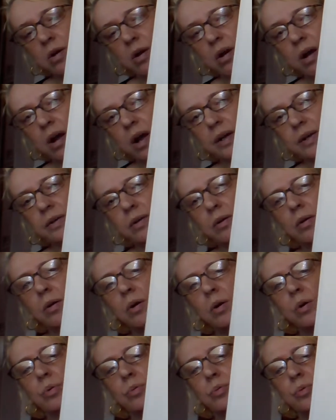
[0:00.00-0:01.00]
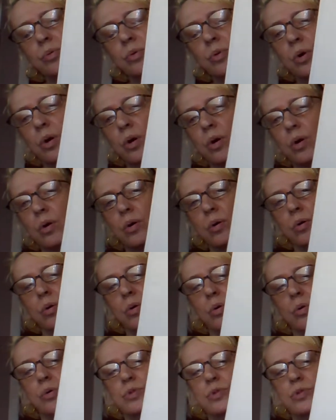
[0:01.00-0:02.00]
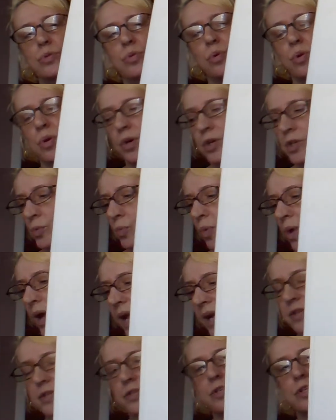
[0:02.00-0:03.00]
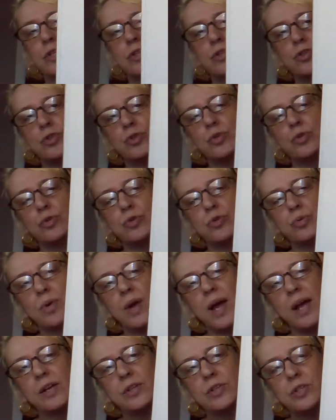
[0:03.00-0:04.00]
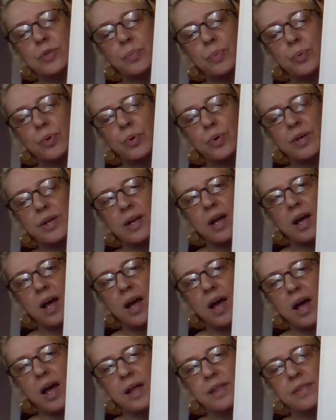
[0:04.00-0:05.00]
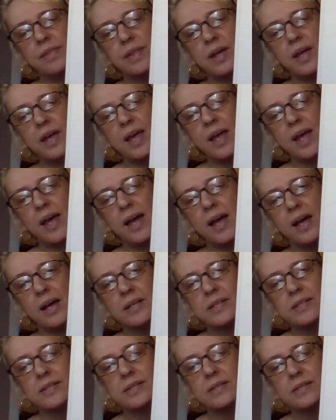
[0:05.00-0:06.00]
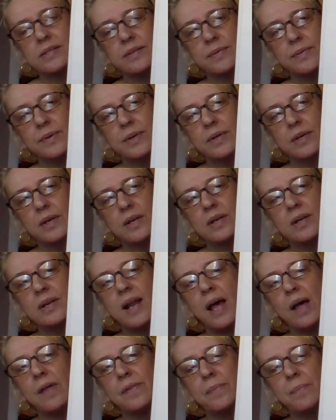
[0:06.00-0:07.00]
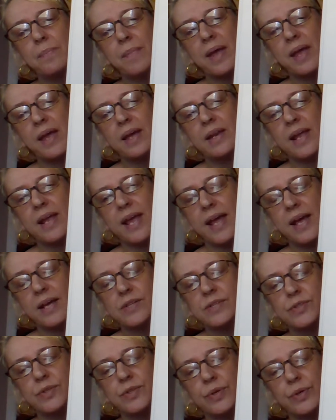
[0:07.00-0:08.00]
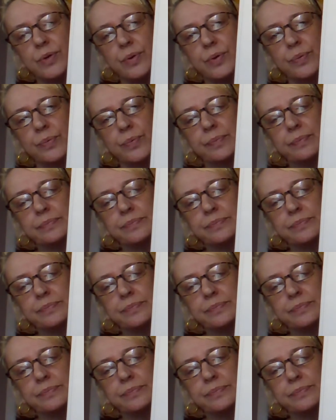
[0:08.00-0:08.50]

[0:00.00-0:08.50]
caught. Oh no, George, why did you try to put on the hat? Now the man has you.